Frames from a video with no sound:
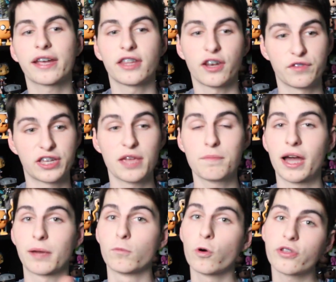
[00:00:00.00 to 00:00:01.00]
And then if you keep
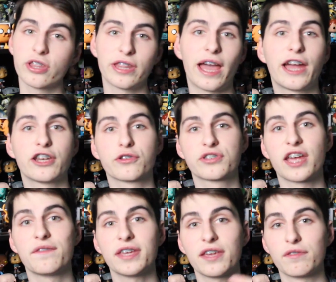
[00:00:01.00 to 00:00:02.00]
buying more than that, you're
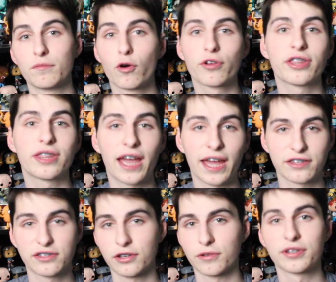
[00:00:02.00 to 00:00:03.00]
saving even more than that.
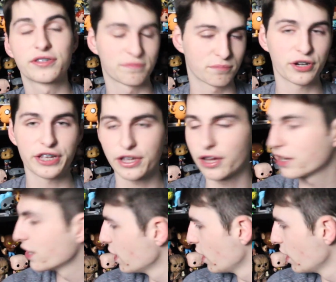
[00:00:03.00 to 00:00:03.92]
So it's pretty good.